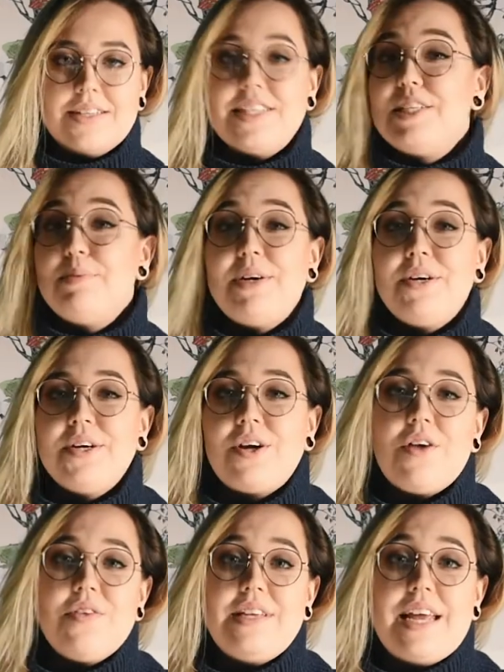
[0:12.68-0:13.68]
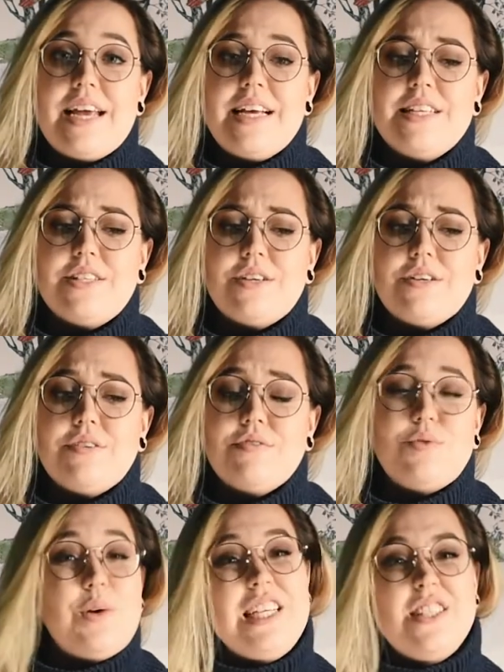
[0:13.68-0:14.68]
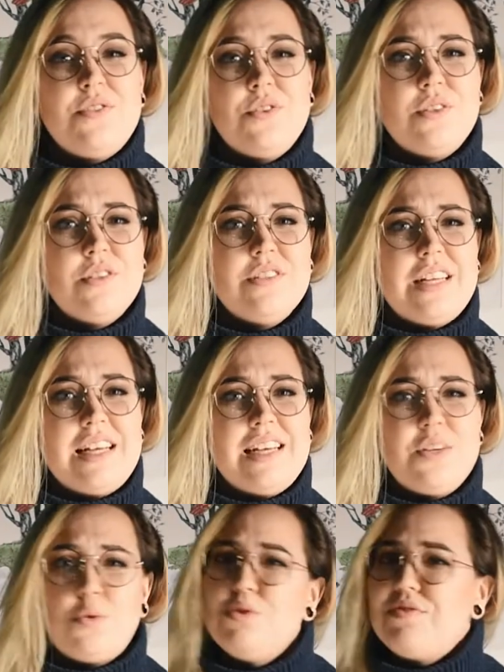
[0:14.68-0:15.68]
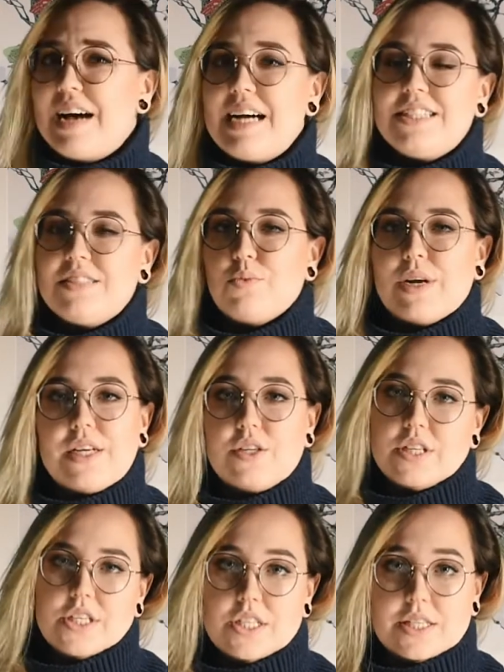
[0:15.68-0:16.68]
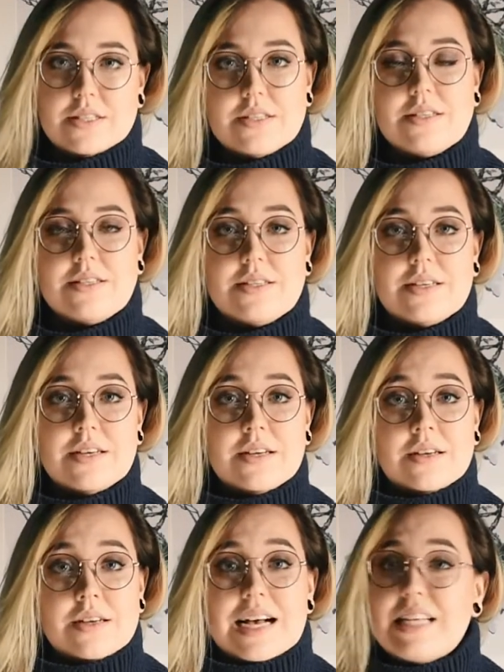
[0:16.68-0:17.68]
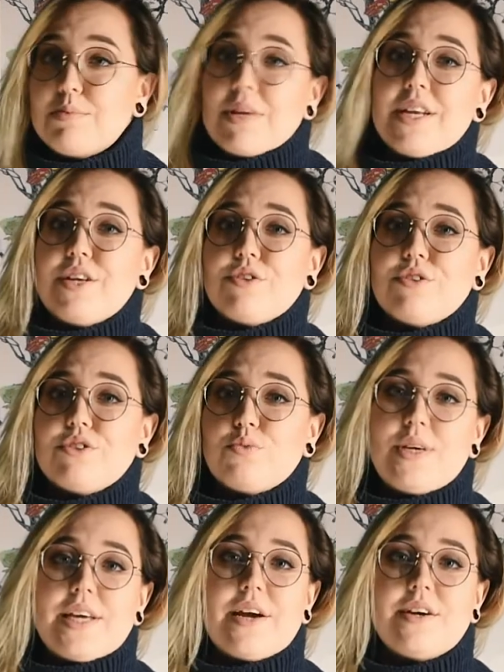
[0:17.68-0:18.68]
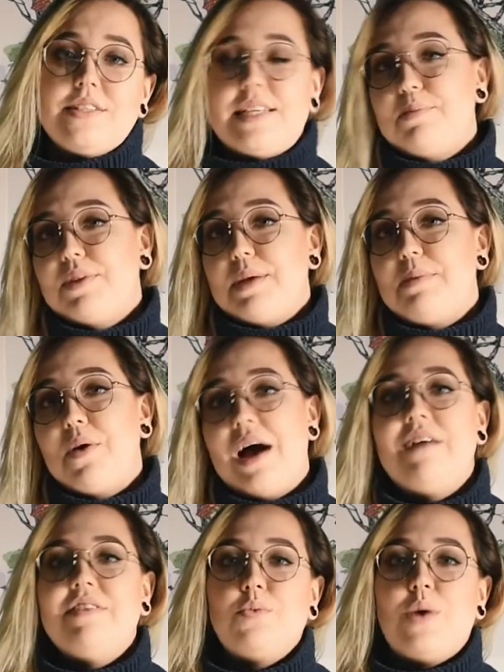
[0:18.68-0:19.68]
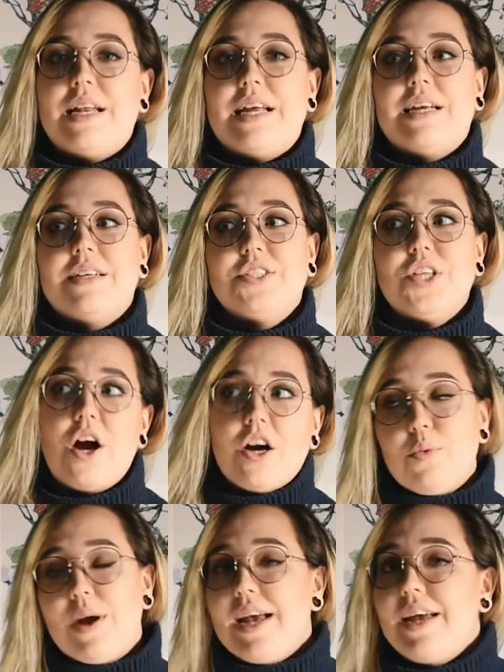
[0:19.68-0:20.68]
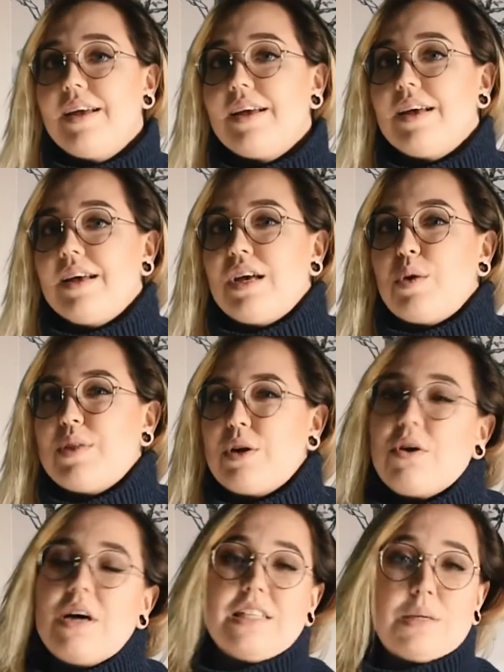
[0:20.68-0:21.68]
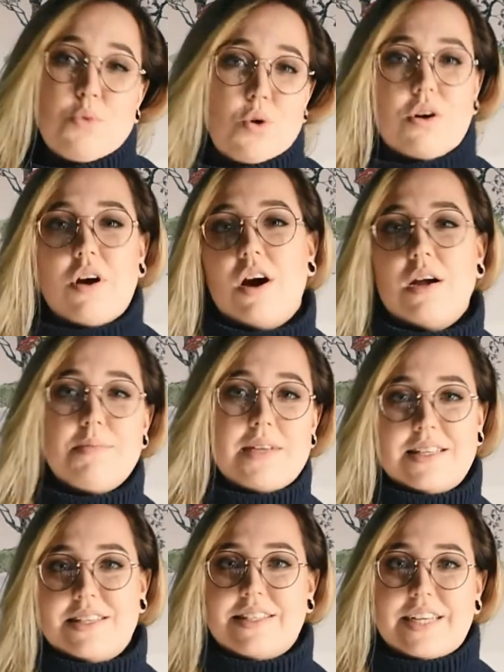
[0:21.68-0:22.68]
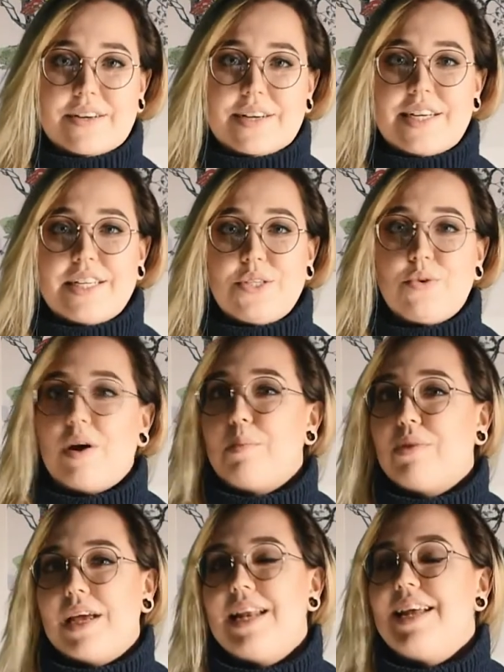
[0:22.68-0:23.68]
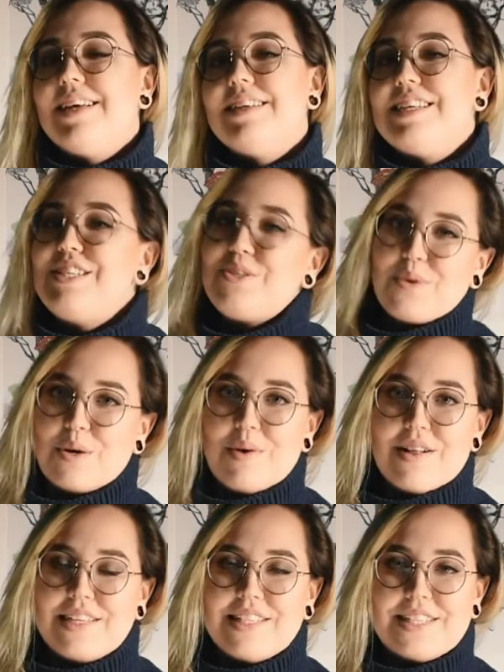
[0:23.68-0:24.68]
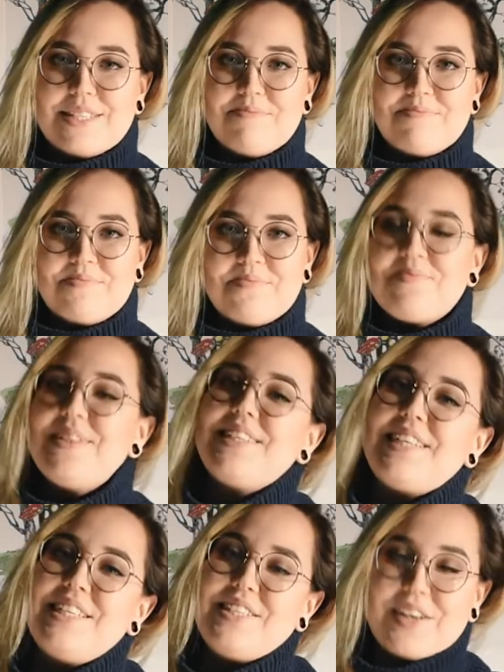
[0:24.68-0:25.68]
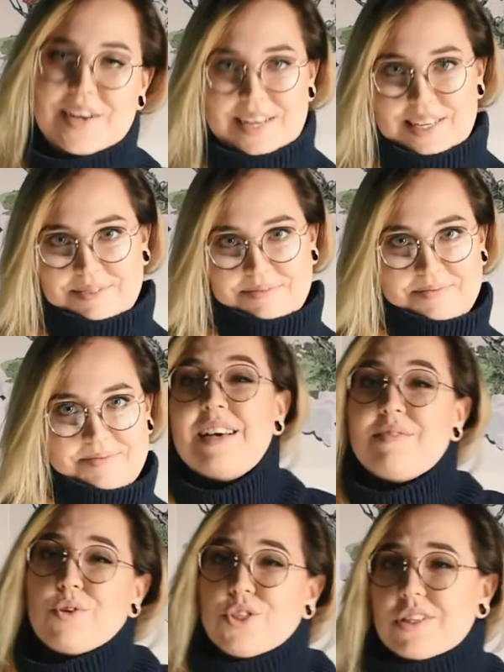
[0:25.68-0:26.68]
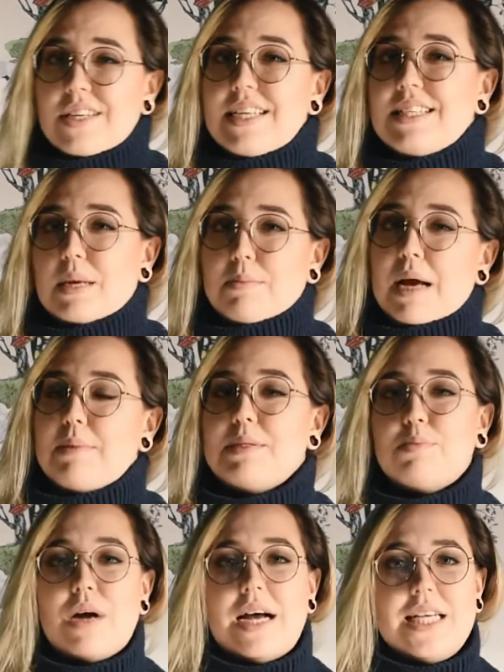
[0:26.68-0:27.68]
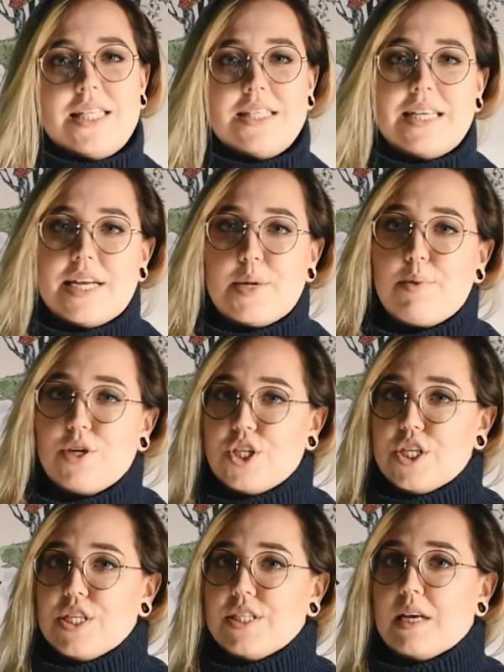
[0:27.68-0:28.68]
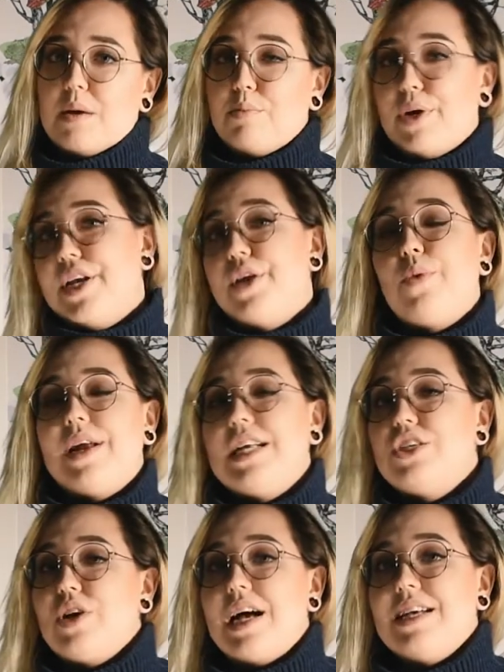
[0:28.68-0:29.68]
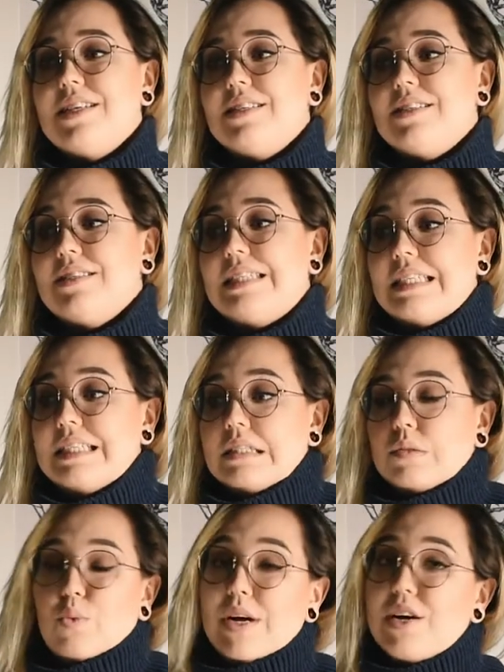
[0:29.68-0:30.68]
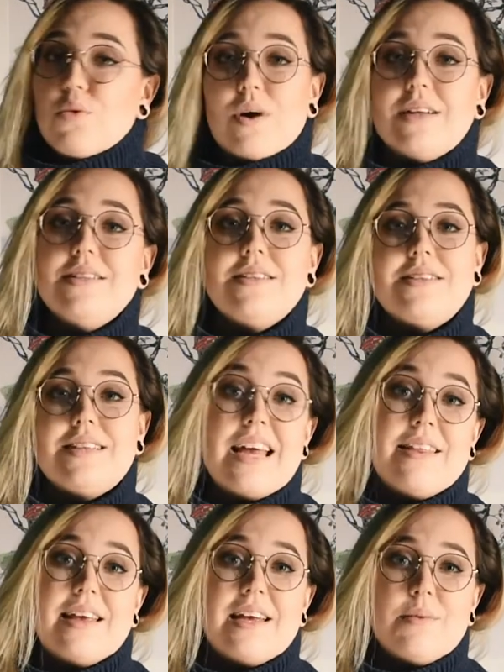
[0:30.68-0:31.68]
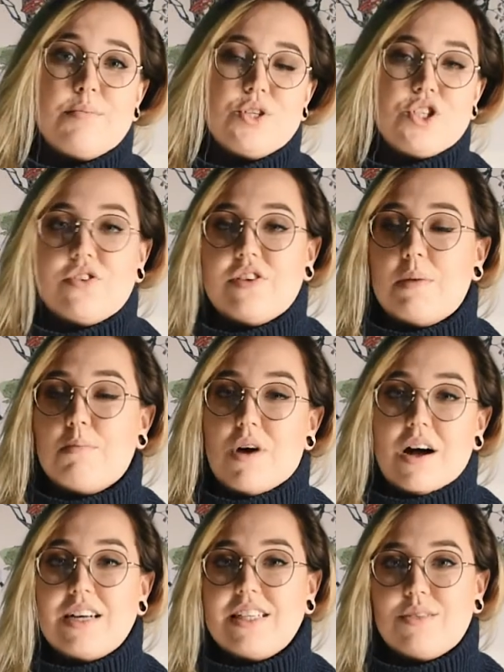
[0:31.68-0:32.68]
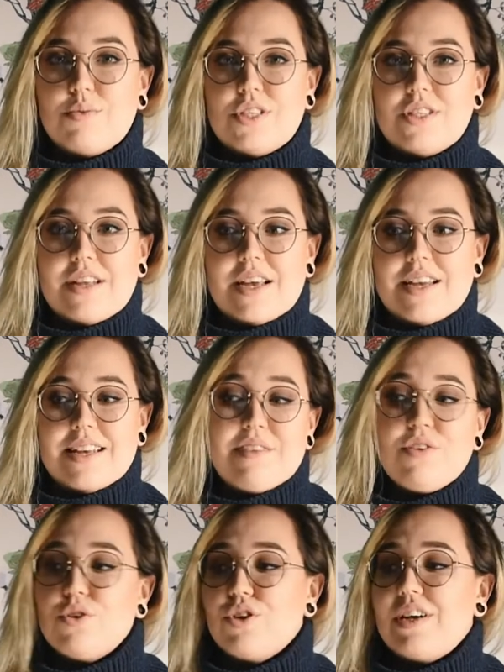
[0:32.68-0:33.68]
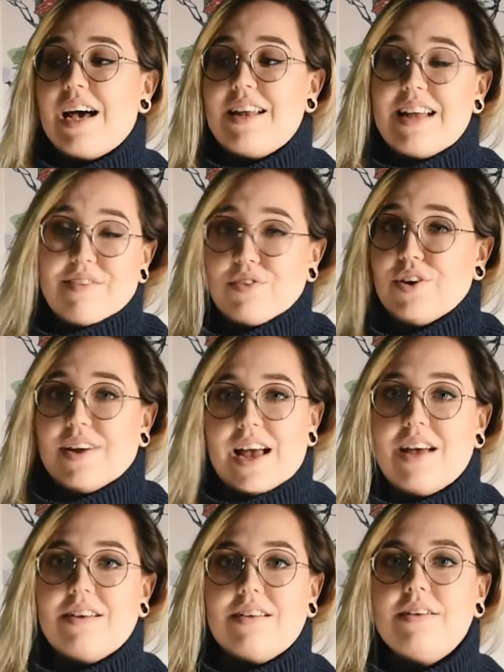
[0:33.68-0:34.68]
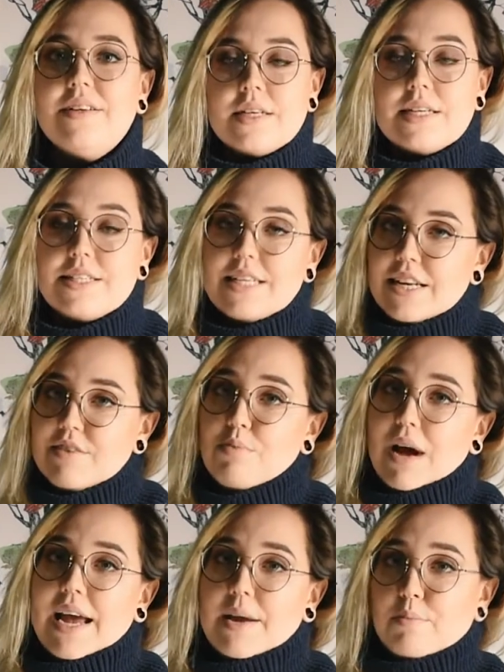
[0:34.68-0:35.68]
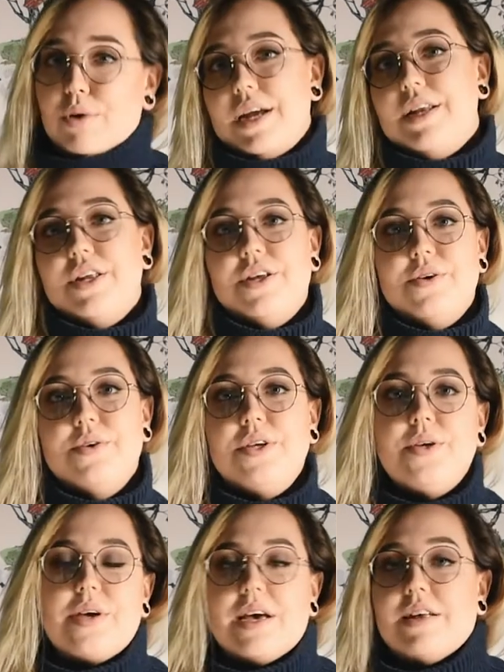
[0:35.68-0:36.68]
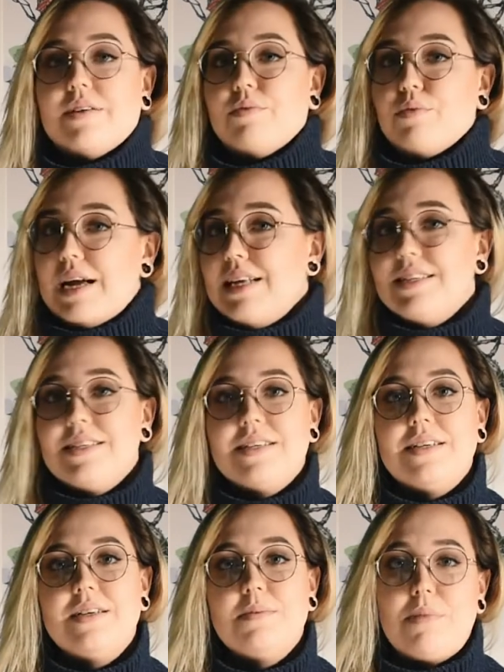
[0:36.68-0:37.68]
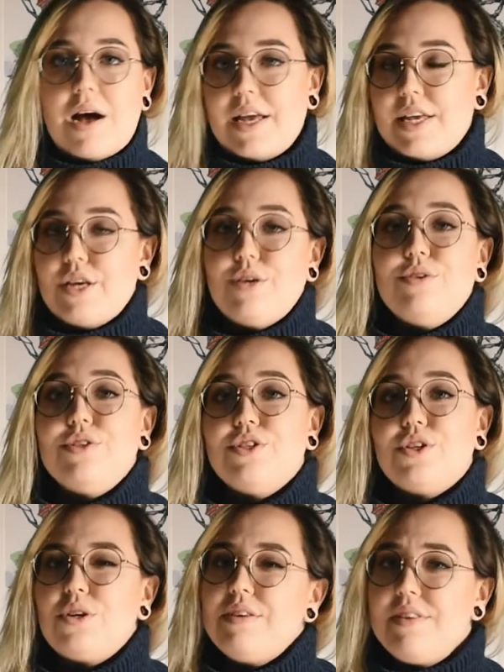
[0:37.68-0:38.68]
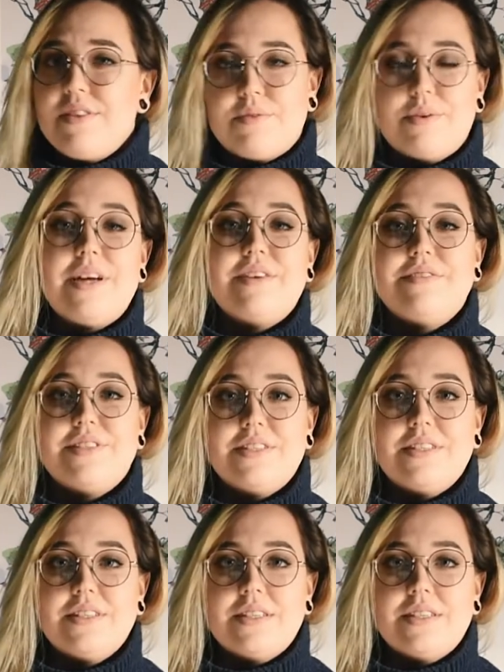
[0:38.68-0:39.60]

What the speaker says: Disappearing are the days of wasteful and old-fashioned wedding traditions. As millennials, we care deeply about having weddings our way without causing more harm than necessary to our planet and to our wallets. Let's get started. Unfortunately, sometimes brides decide to purchase a brand new wedding dress, wear it once, and then preserve it in a box which they never look at ever again. Instead of buying brand new, you can rent, buy used, or even thrift.